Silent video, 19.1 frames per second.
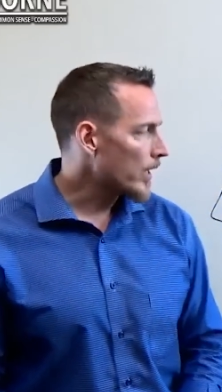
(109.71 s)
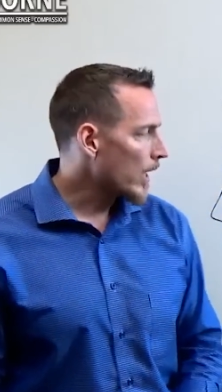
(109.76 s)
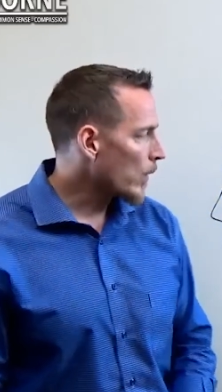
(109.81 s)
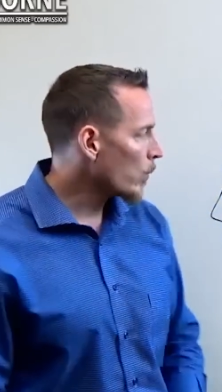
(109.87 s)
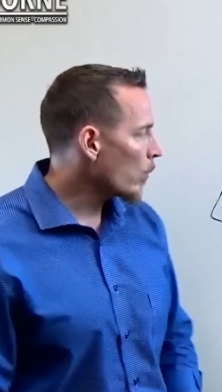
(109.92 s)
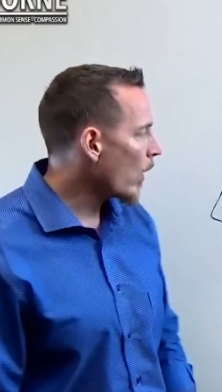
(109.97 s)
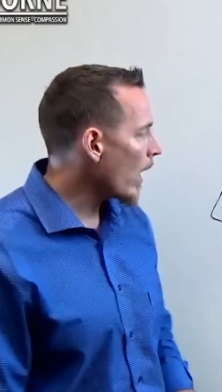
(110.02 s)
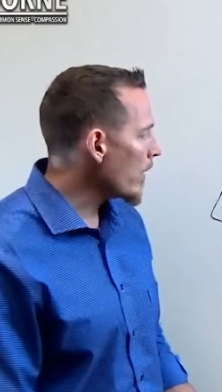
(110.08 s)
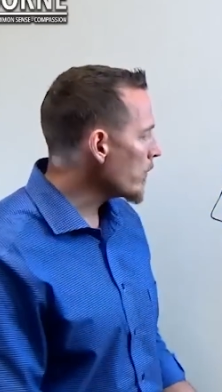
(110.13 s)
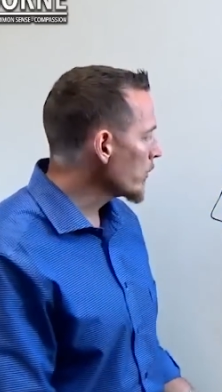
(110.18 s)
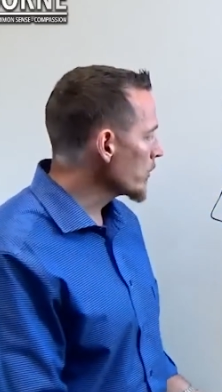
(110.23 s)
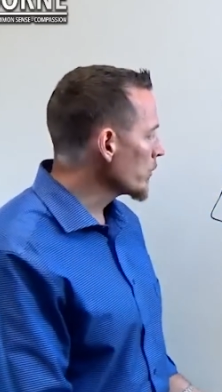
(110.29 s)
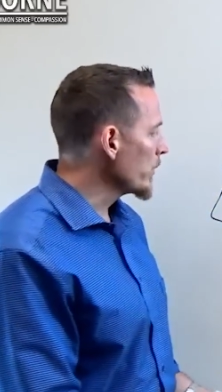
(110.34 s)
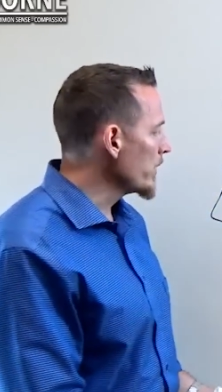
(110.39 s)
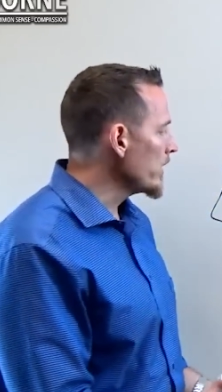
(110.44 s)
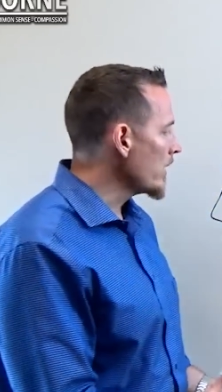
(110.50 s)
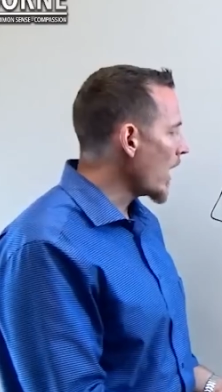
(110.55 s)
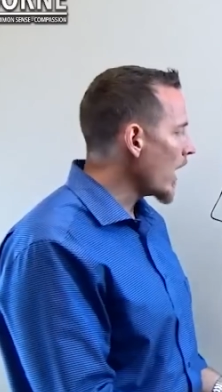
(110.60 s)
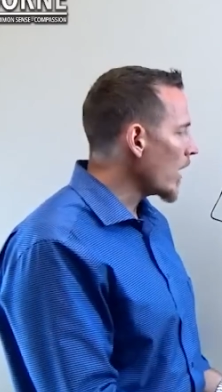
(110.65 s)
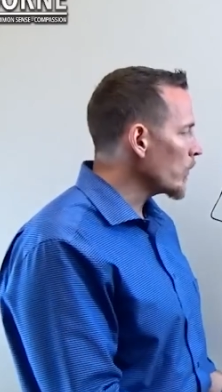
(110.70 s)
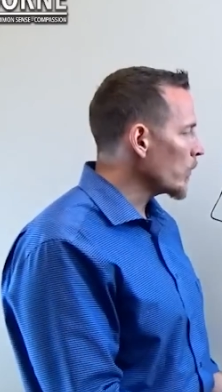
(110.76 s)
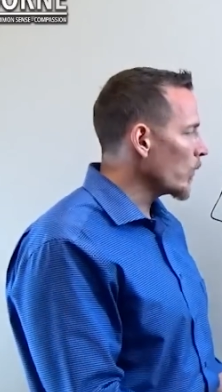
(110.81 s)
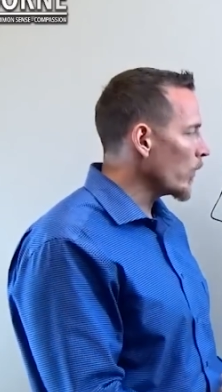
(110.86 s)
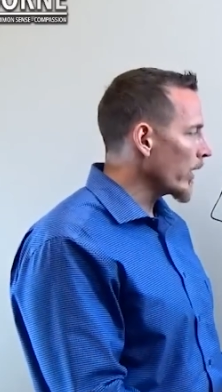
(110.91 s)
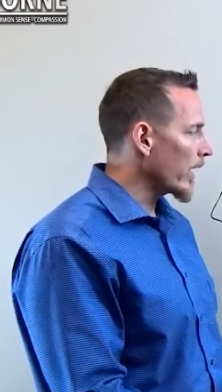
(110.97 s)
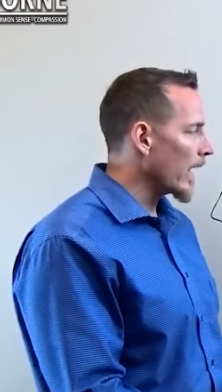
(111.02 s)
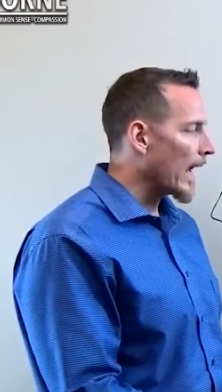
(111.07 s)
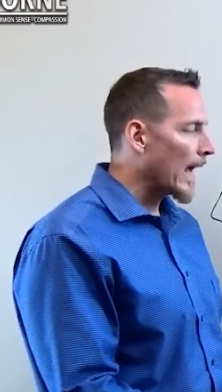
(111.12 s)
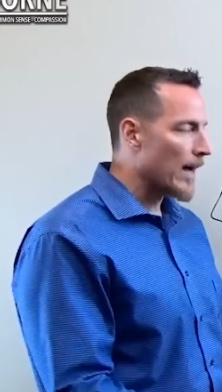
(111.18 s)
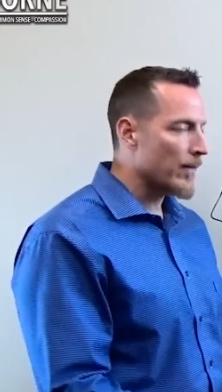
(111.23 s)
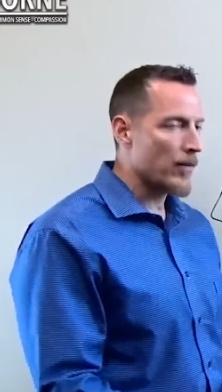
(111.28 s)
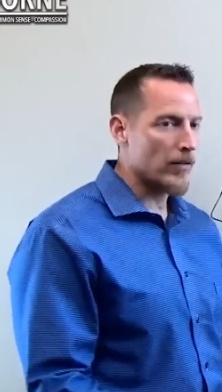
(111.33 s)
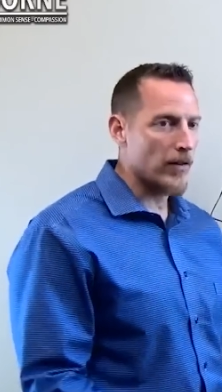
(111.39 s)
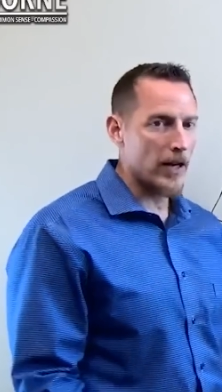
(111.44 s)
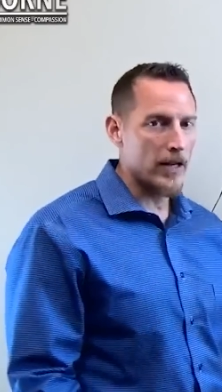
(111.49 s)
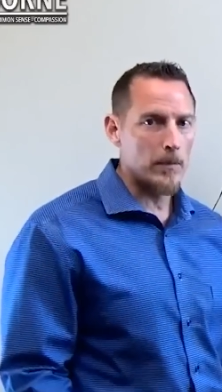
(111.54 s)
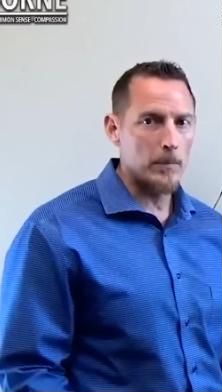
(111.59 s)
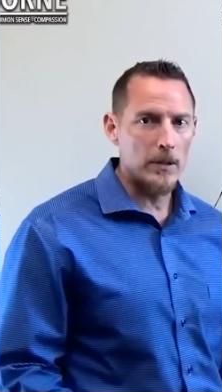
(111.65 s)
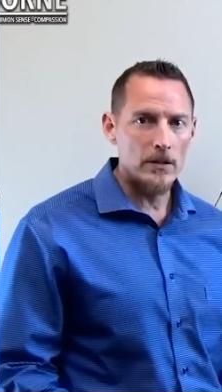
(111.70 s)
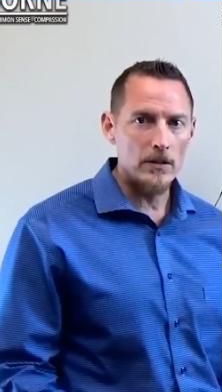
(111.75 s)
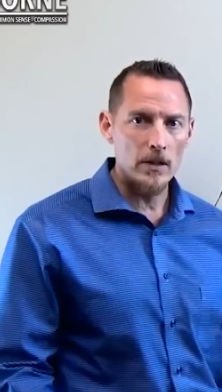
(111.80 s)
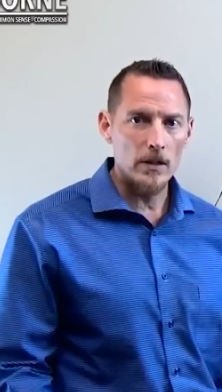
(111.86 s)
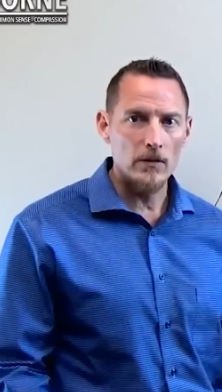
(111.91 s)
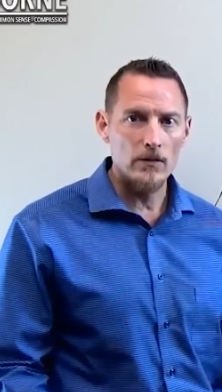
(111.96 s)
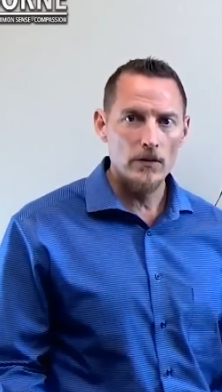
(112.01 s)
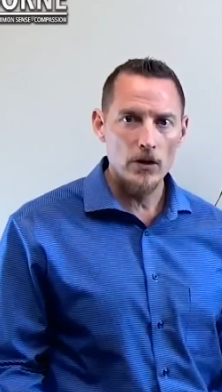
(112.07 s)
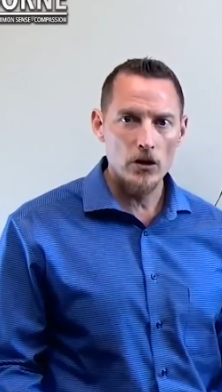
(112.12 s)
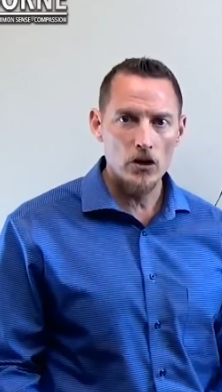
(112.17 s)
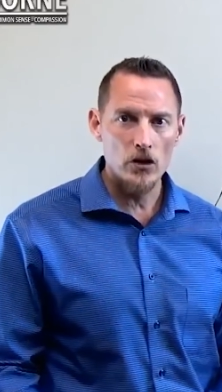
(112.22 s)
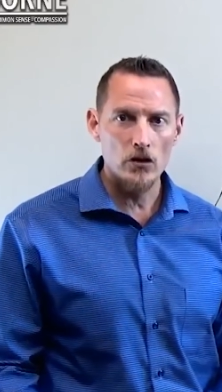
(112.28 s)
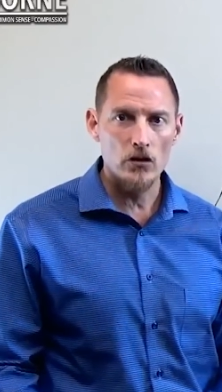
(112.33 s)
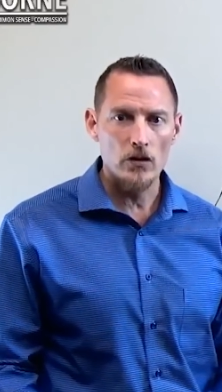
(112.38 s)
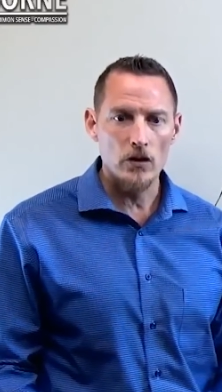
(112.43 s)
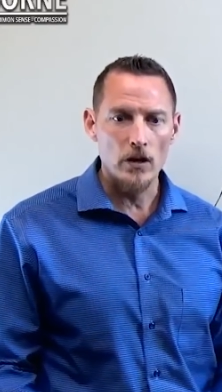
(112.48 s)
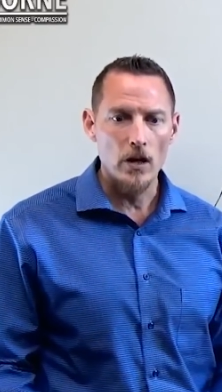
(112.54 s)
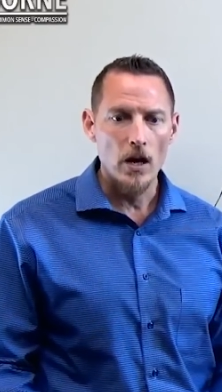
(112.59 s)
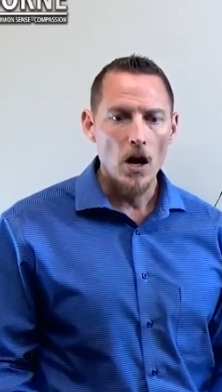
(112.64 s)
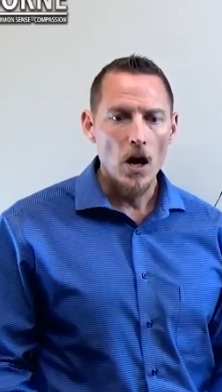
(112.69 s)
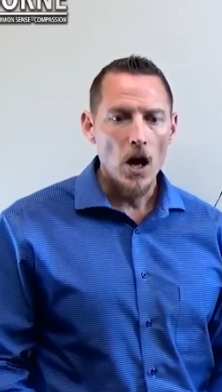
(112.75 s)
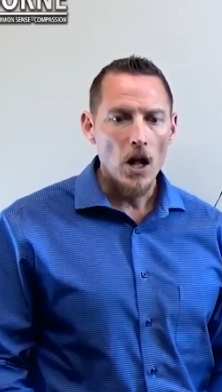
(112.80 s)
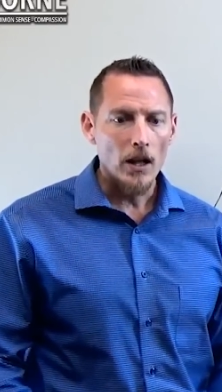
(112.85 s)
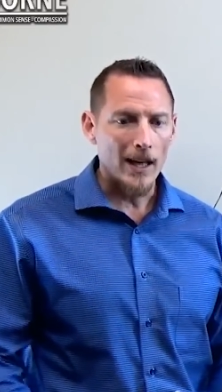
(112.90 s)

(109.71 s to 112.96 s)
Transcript: Now, why would we not want to have a vitamin D deficiency?